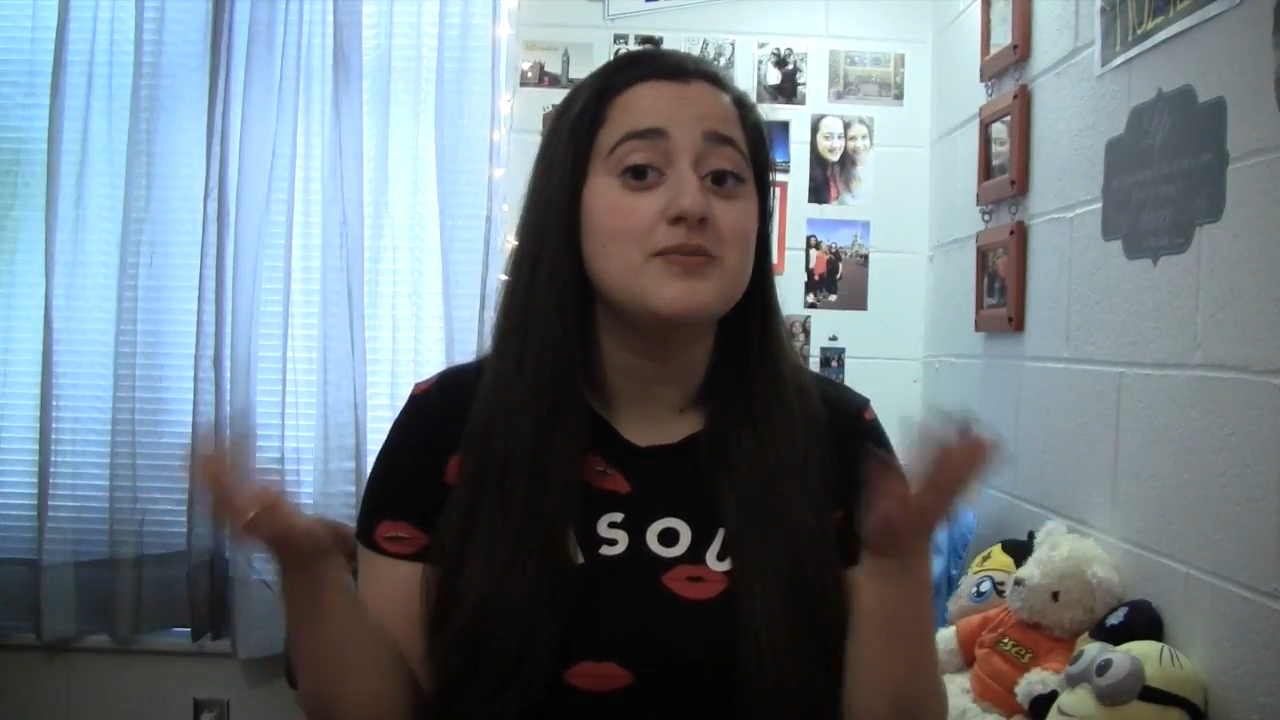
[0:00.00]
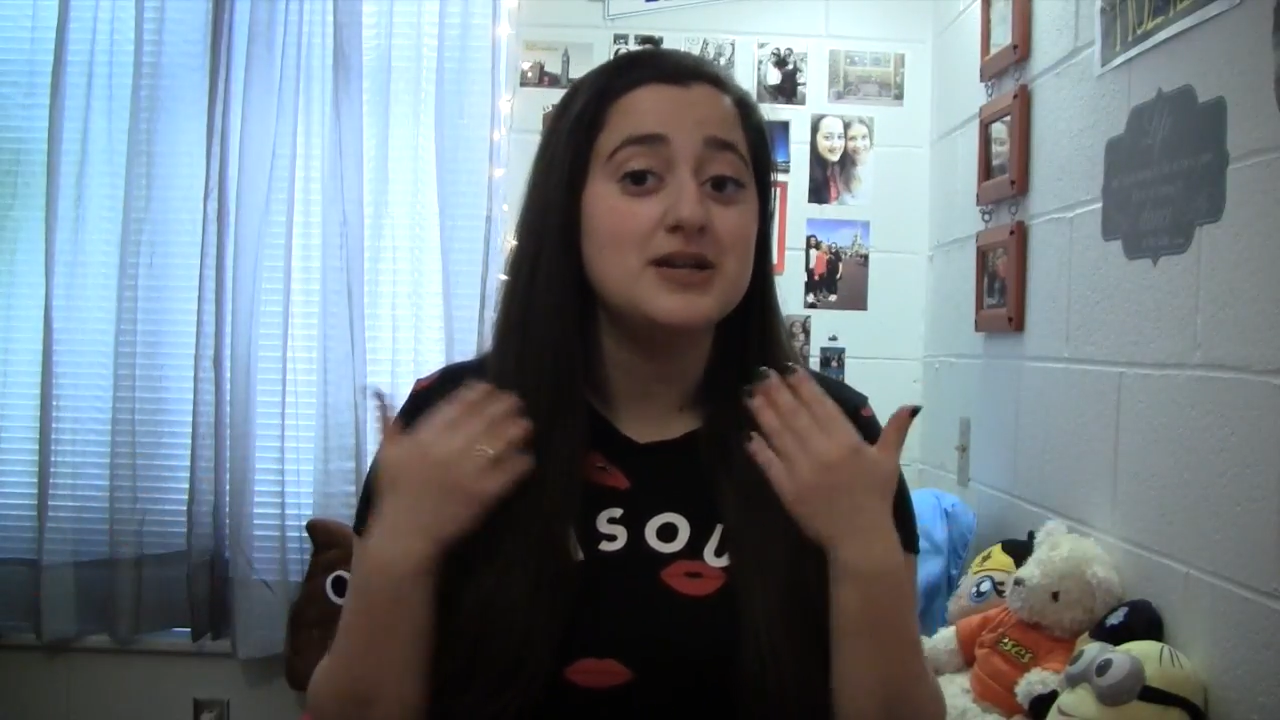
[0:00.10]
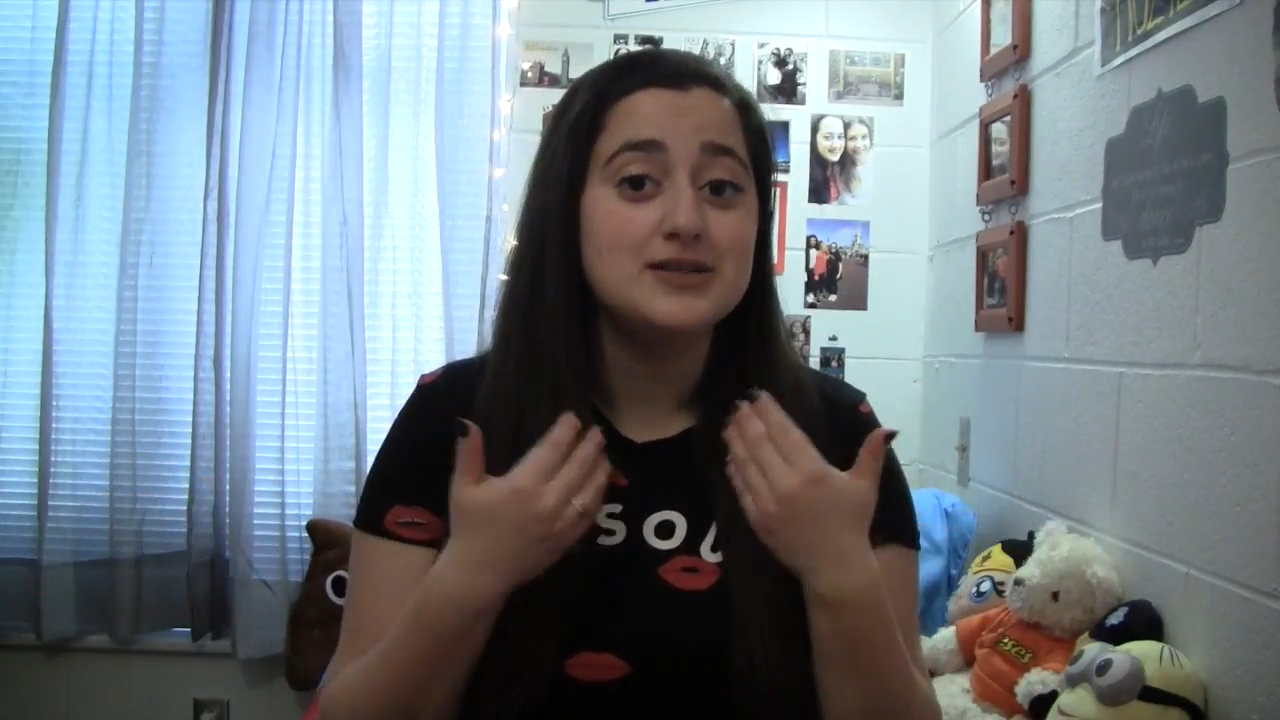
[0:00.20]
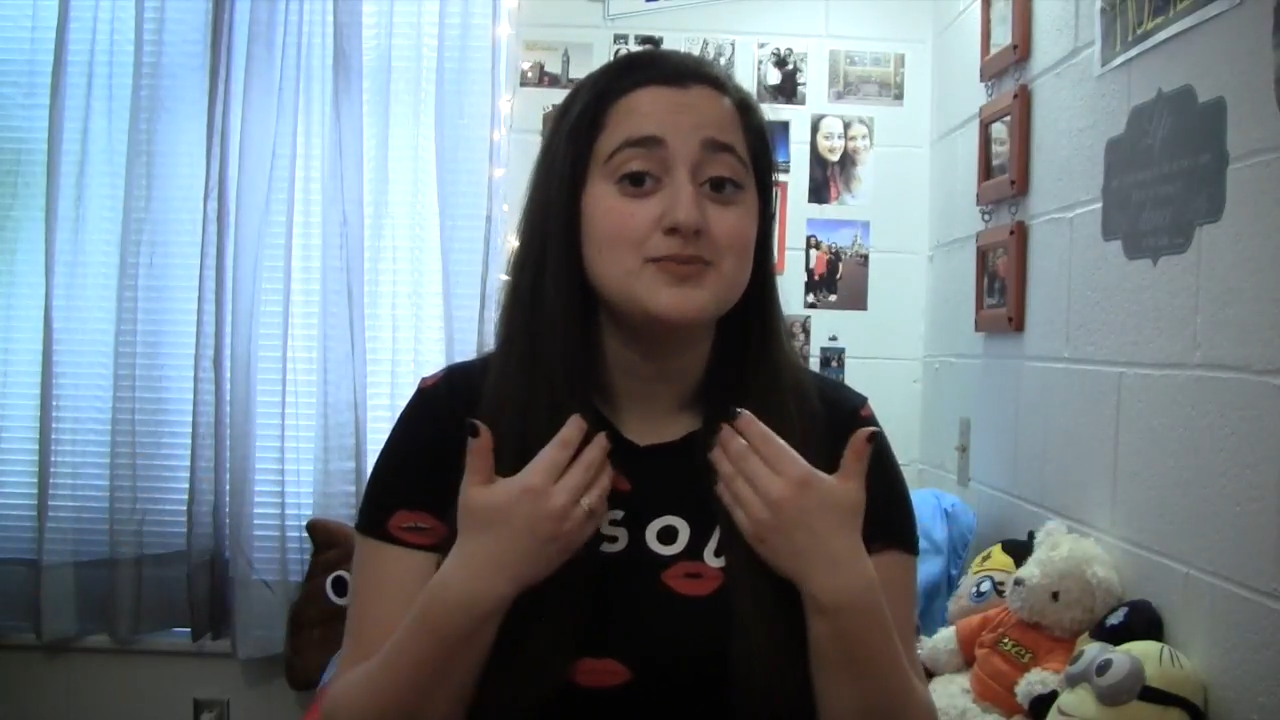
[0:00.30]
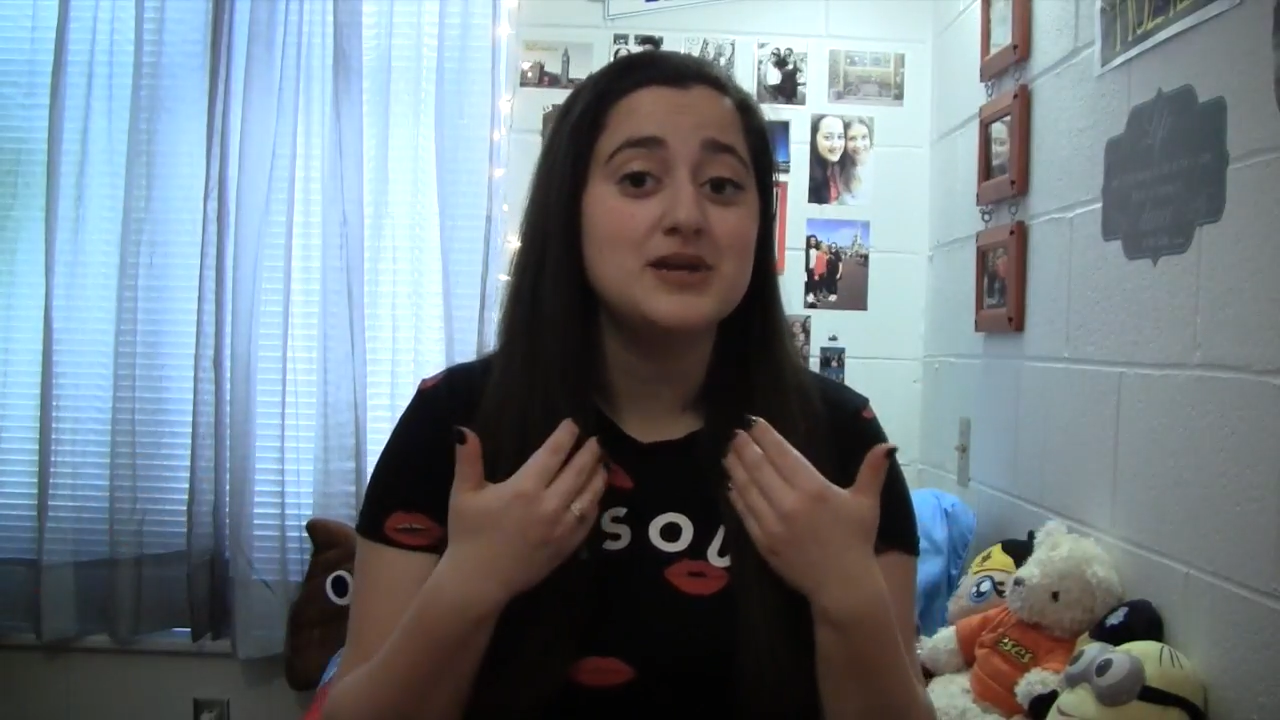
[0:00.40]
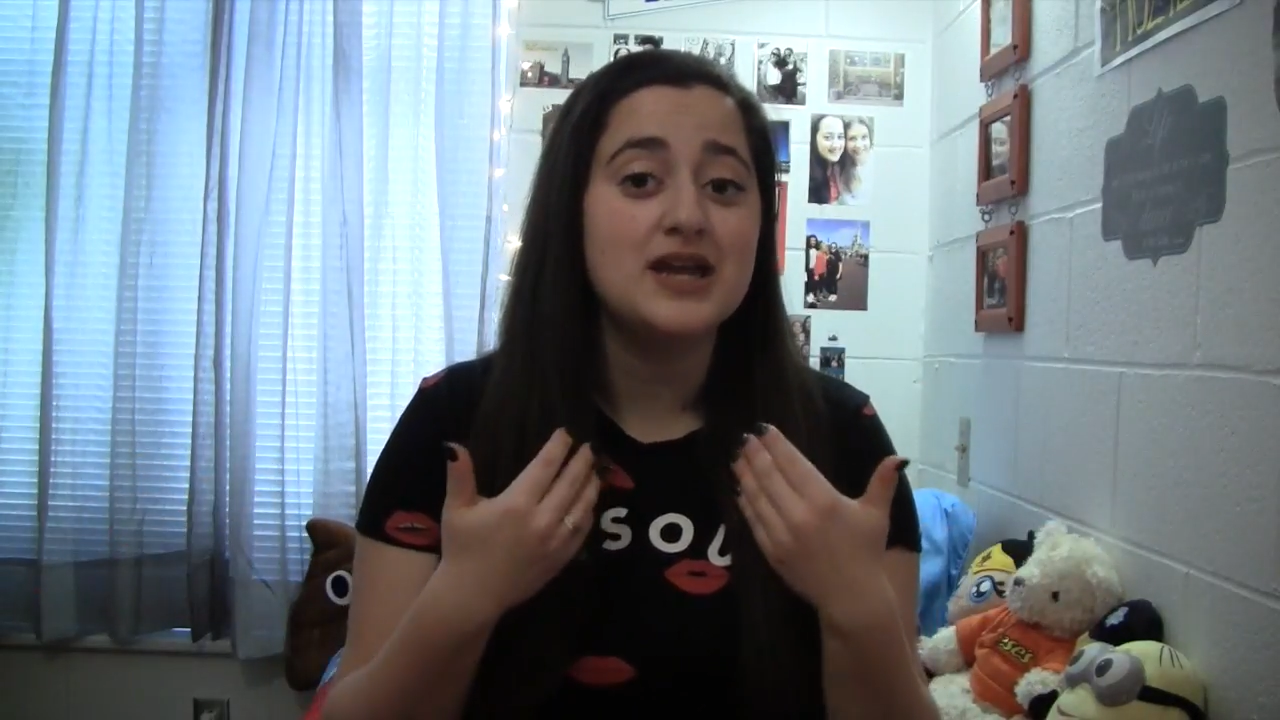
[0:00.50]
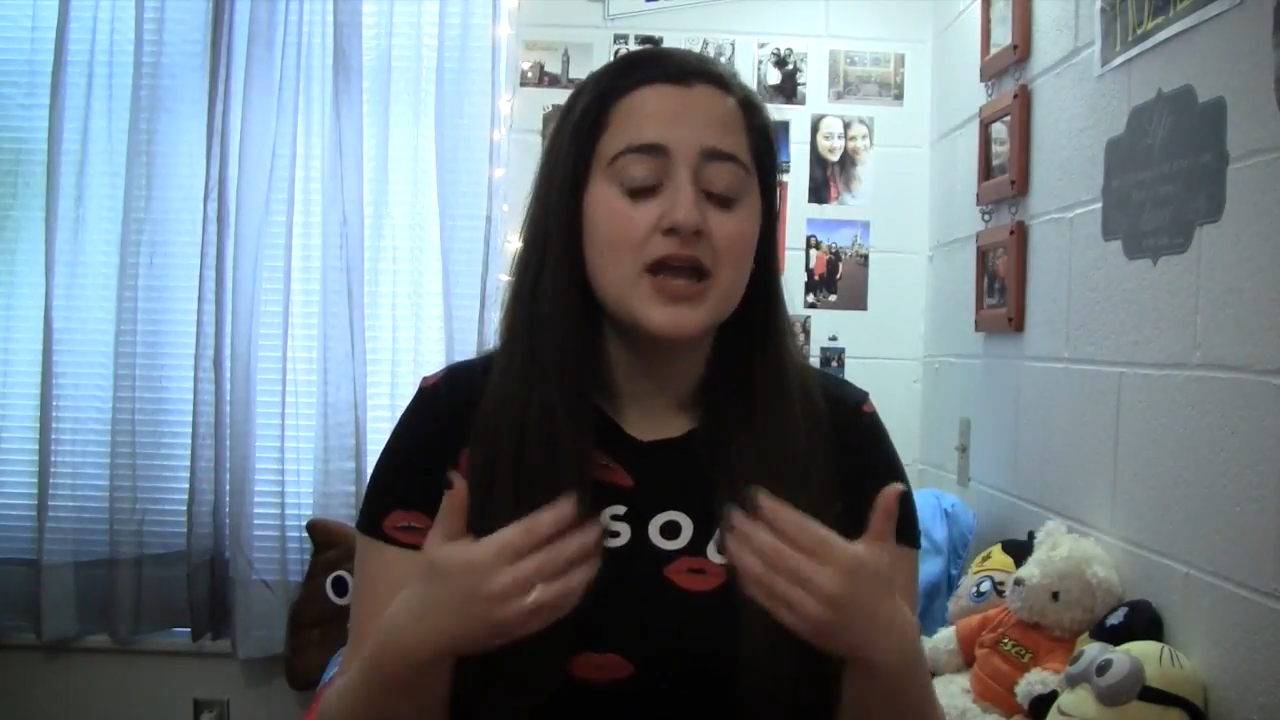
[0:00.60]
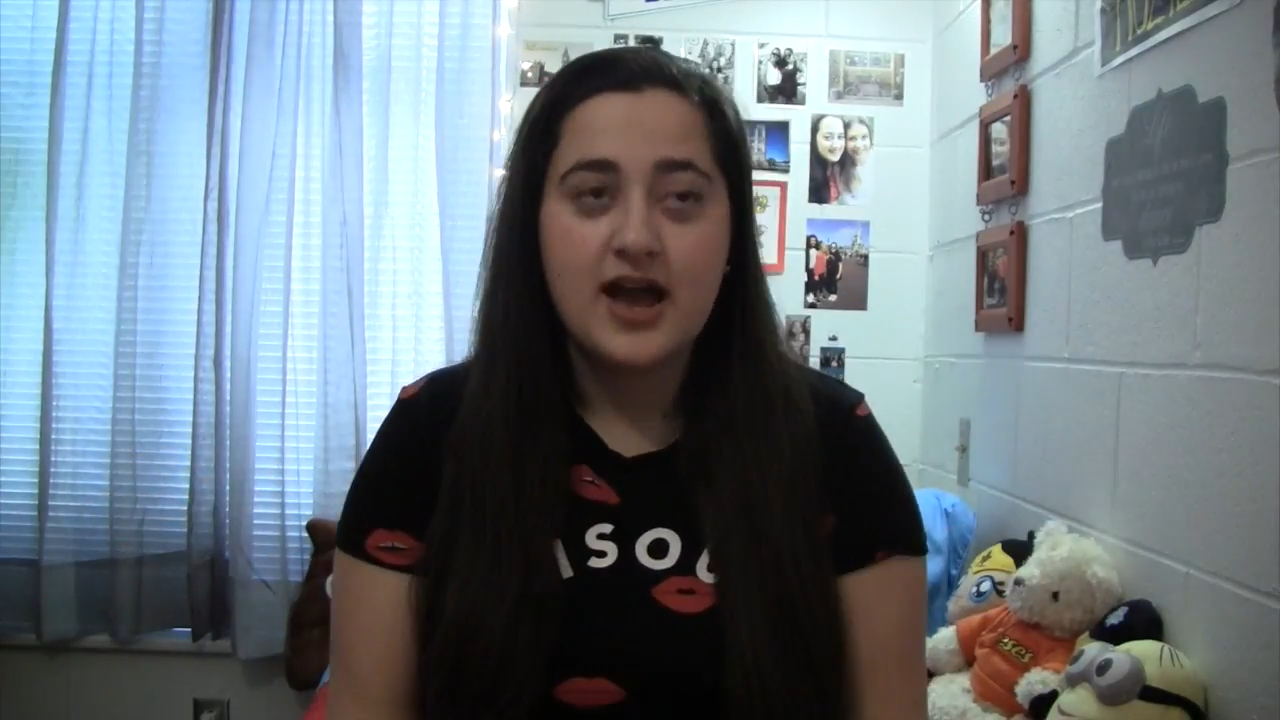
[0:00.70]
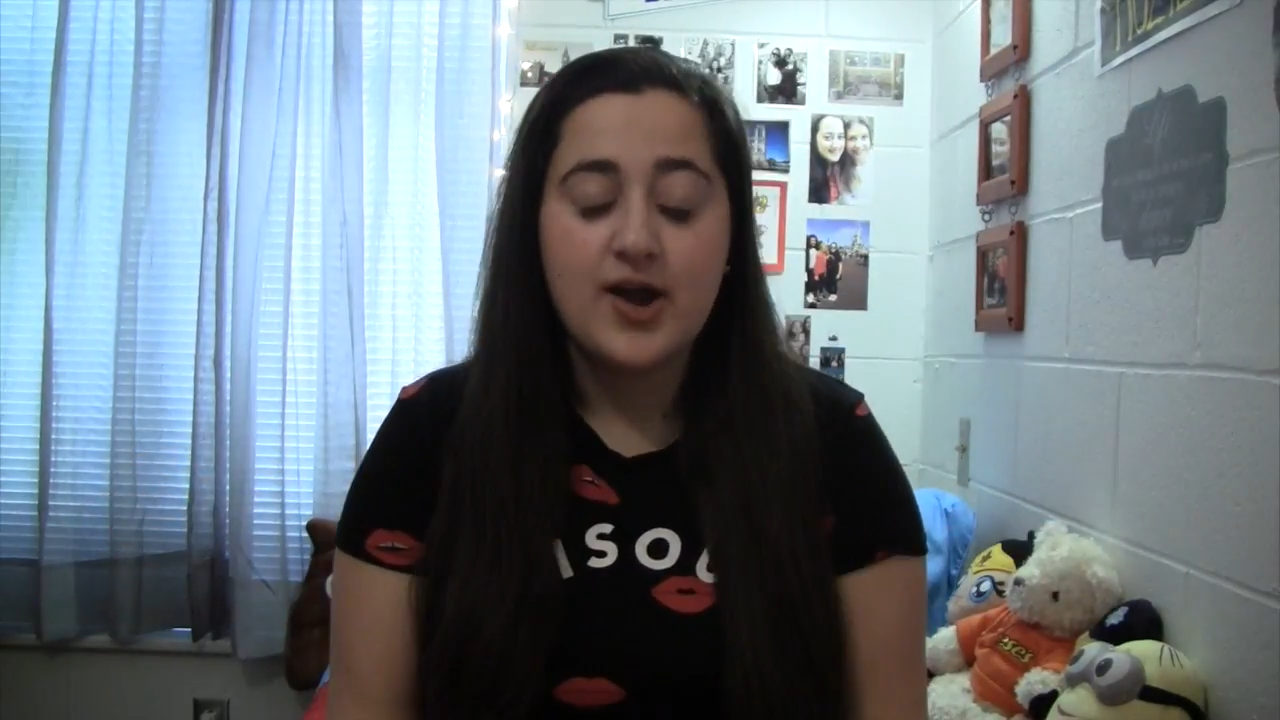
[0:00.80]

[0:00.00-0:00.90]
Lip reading: I mean, it's me.